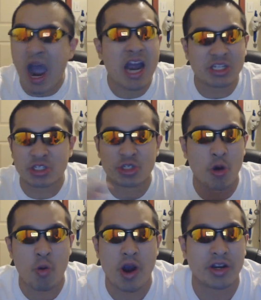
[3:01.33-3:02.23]
I just
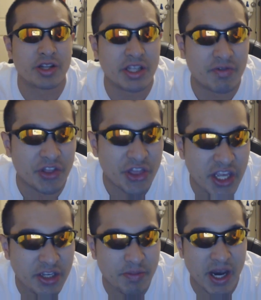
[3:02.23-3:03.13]
don't want to even
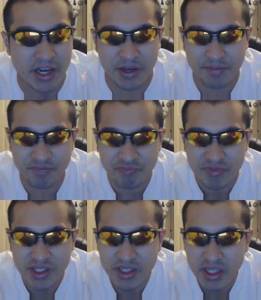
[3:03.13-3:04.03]
think about it.
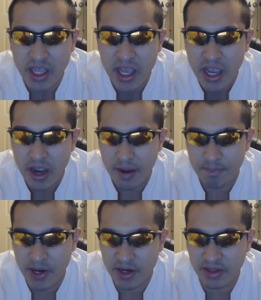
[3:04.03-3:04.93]

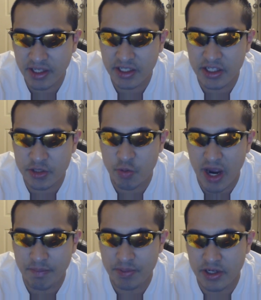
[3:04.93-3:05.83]
Apparently, this
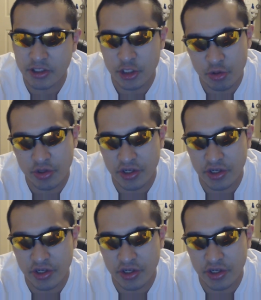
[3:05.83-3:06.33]
Whitebeard